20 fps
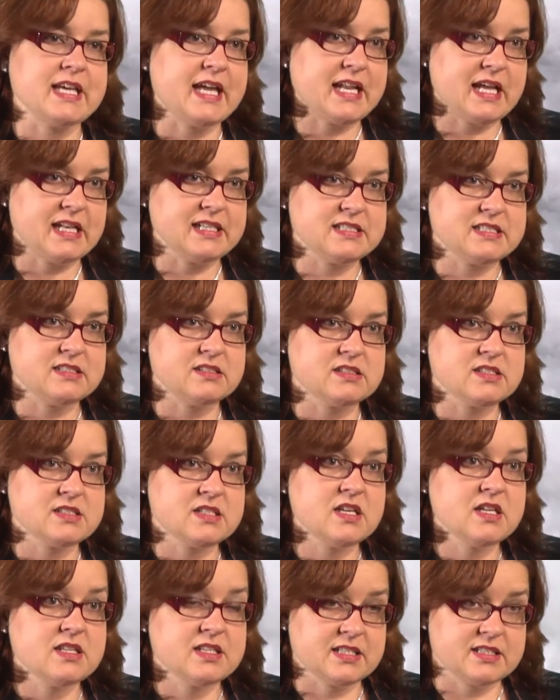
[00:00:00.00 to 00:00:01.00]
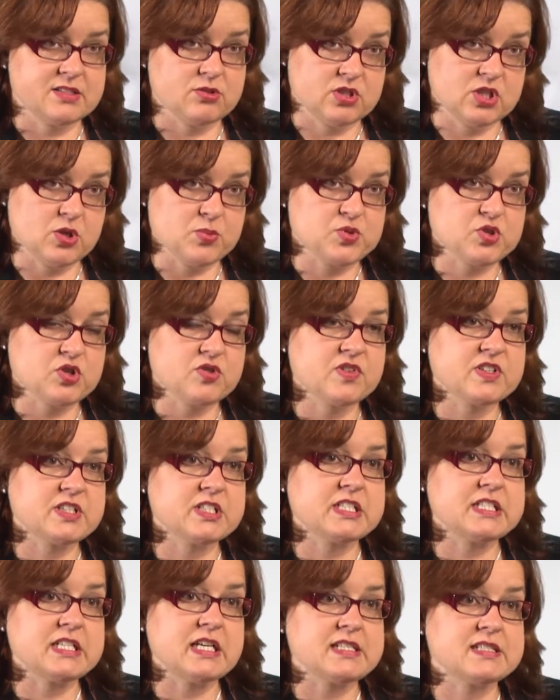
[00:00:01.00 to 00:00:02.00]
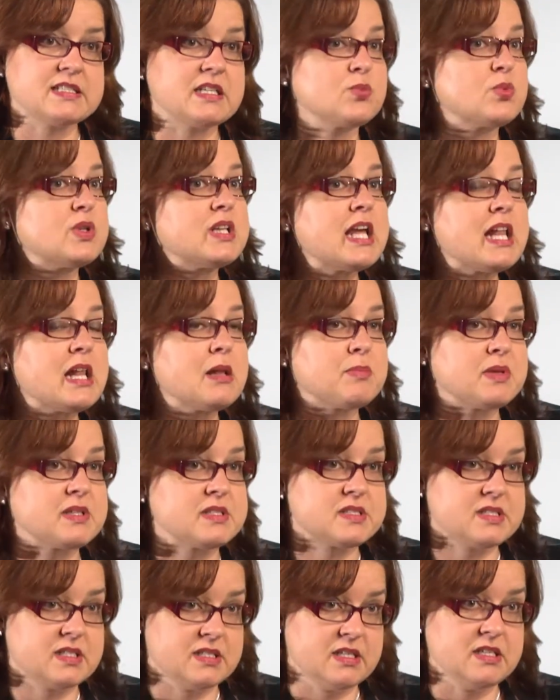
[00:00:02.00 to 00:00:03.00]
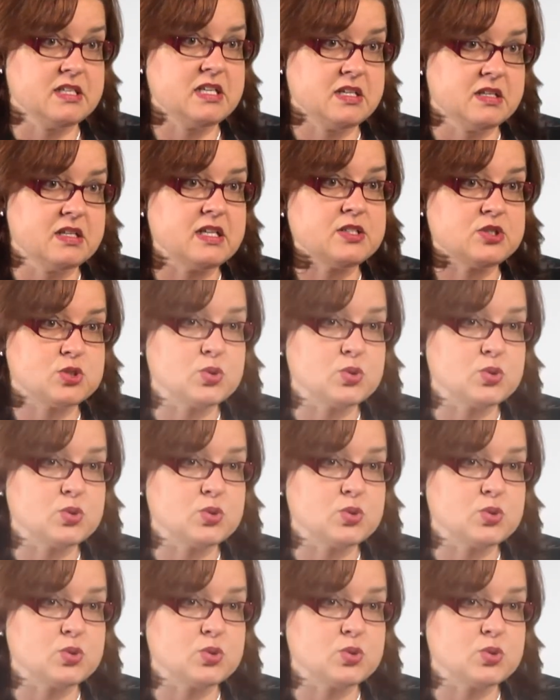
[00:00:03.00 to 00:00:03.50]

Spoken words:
analysis that the observatory does, that will help us in